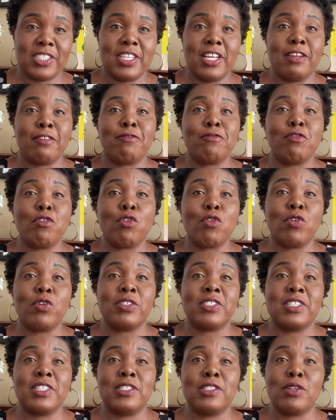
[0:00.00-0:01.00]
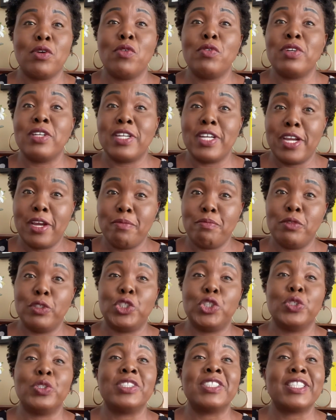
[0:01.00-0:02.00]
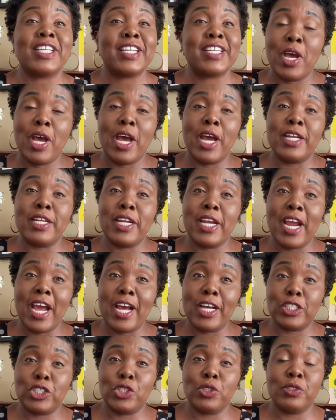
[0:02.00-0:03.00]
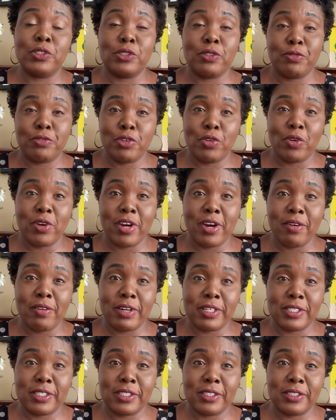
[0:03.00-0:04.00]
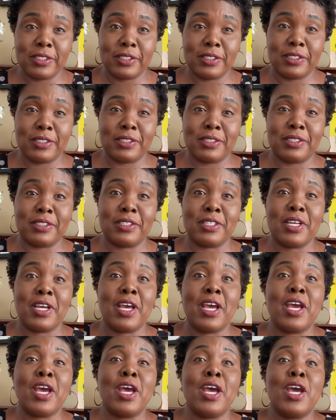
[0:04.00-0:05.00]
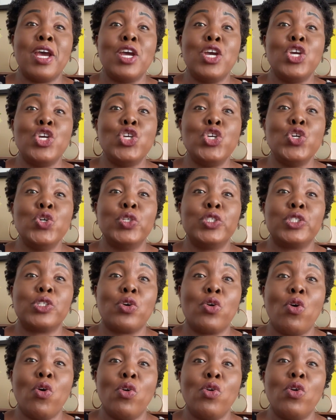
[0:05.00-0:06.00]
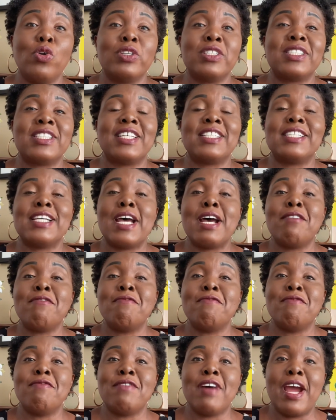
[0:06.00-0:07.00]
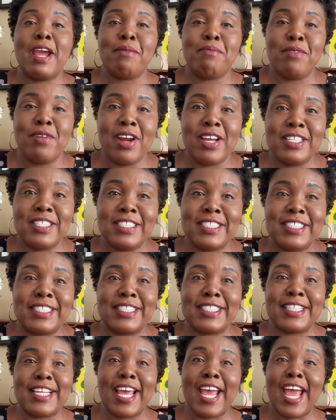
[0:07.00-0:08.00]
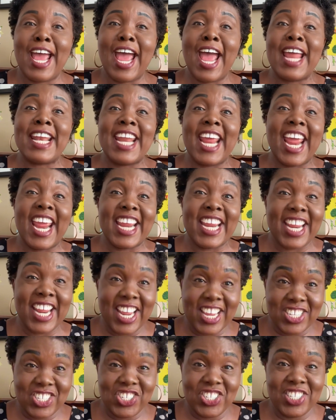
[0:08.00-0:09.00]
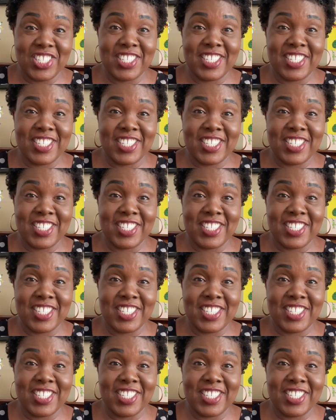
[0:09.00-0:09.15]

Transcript: that focuses on the emotions and the actions of your characters. Use colors that are vibrant and engaging.